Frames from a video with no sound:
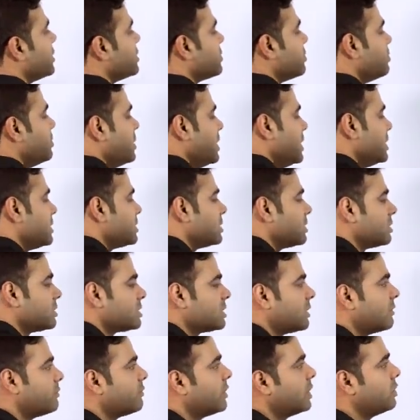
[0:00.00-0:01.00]
which means
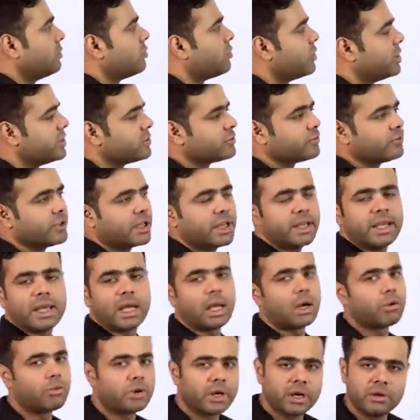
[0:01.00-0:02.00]
someone who is very
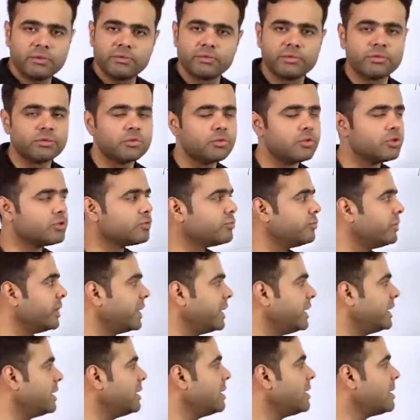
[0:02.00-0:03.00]
arrogant, who is
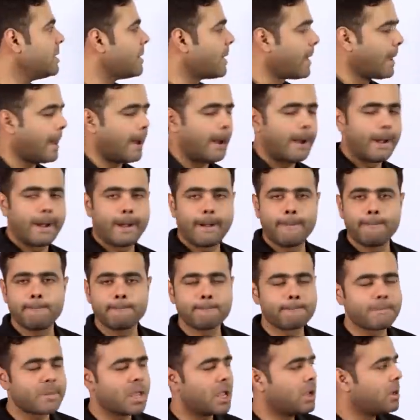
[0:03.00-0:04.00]
very uh,
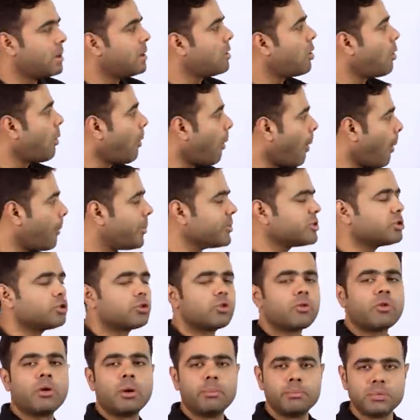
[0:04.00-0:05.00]

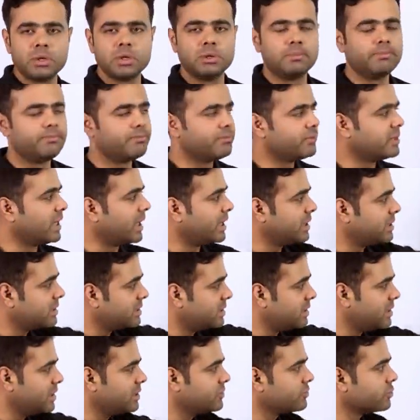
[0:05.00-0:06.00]
opposite of humble. That is
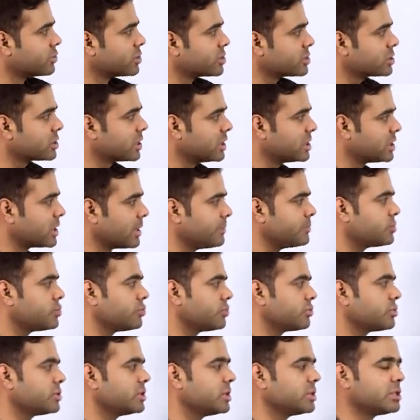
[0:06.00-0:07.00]
these words,
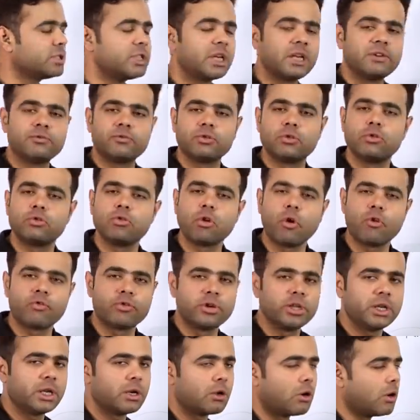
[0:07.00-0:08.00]
contemptuous, disdainful,
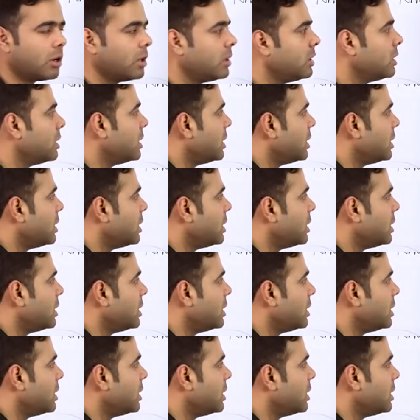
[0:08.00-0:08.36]
lofty and all.